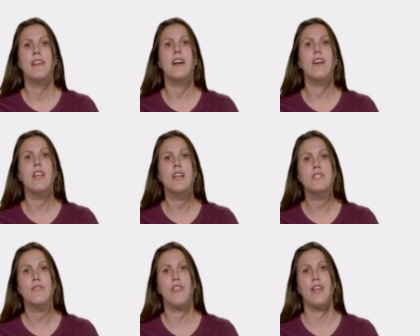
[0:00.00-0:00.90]
there are
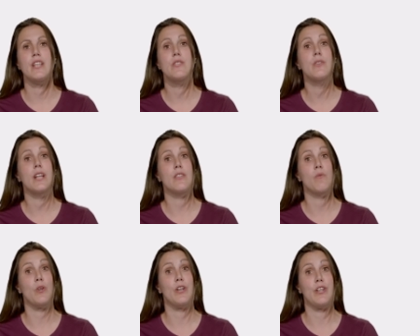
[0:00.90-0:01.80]
lots of things you can
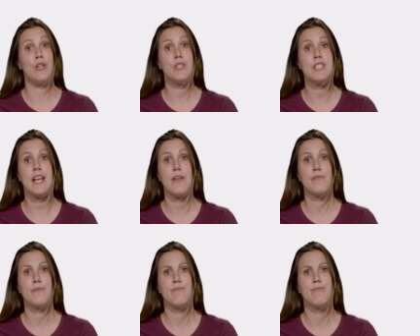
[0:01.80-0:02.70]
work on yourself.